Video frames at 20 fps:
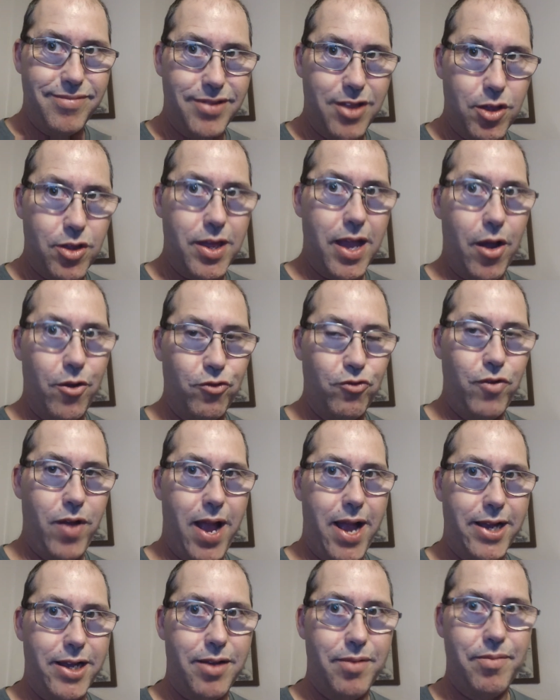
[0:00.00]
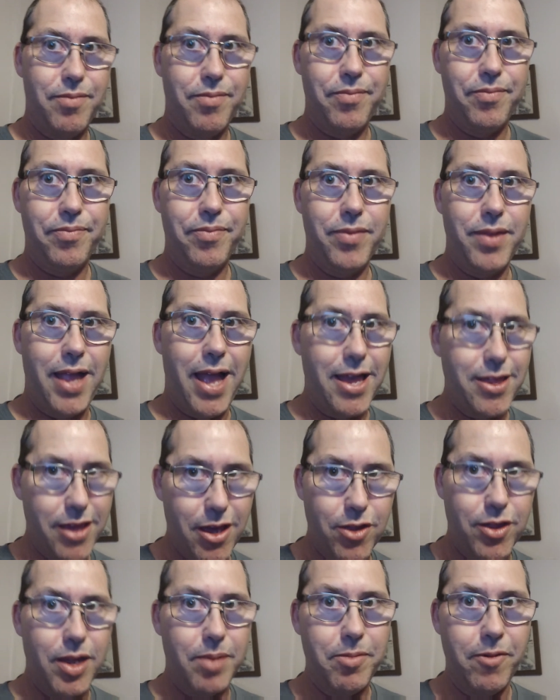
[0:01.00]
the soundtrack, as
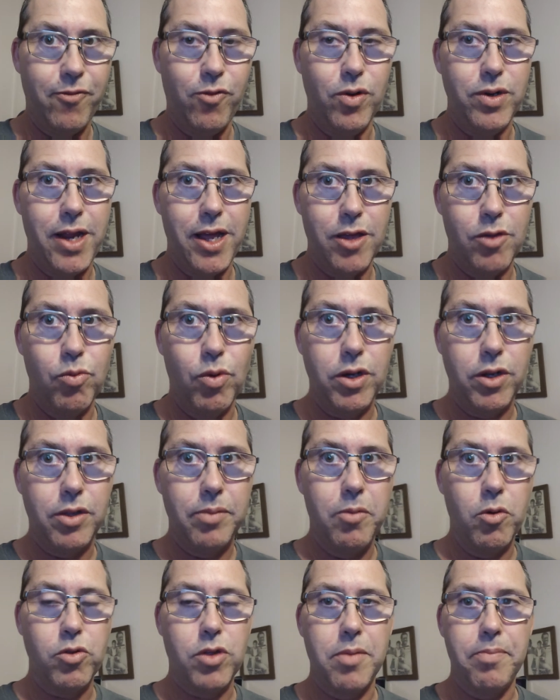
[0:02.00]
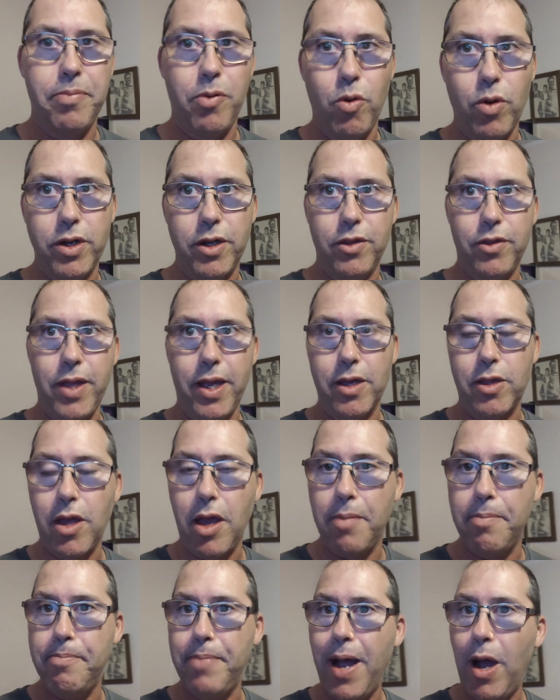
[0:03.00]
I said before, that is one of the most important things
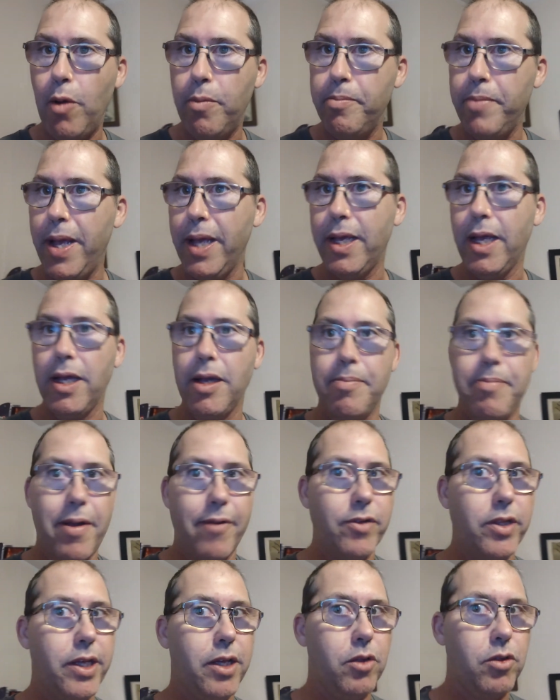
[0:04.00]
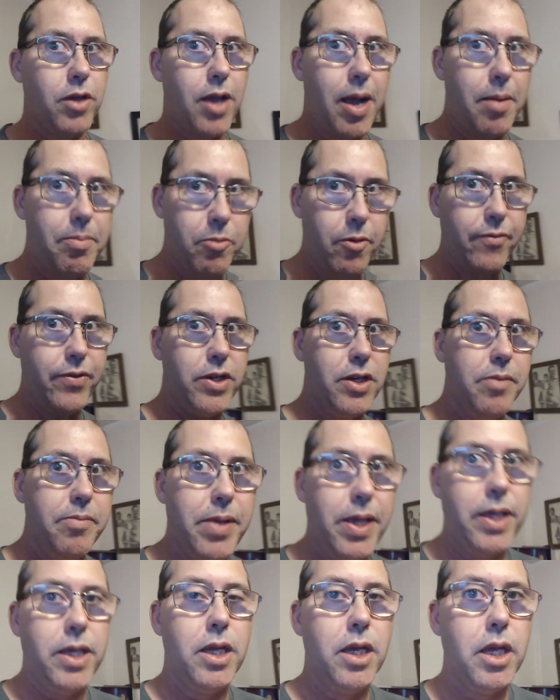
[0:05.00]
about making a Beverly Hills Cop movie to
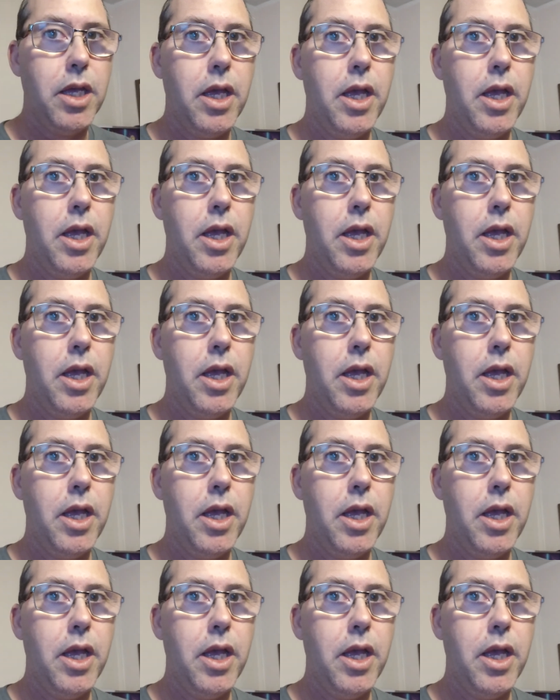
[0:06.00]
me,